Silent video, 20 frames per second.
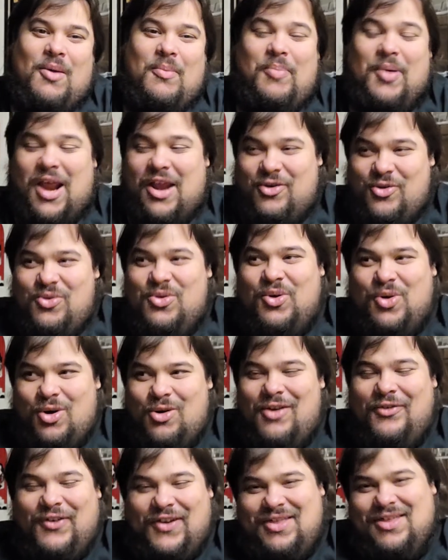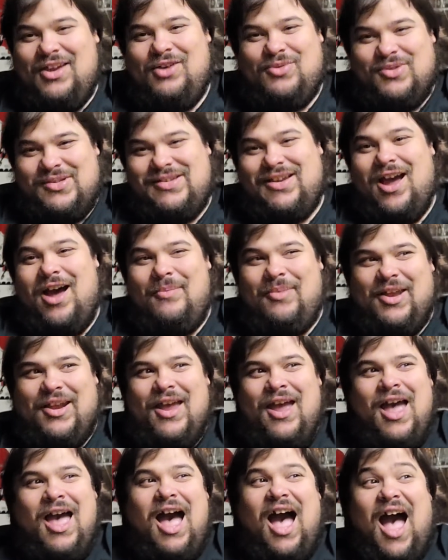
But I knew the horrific thing was coming.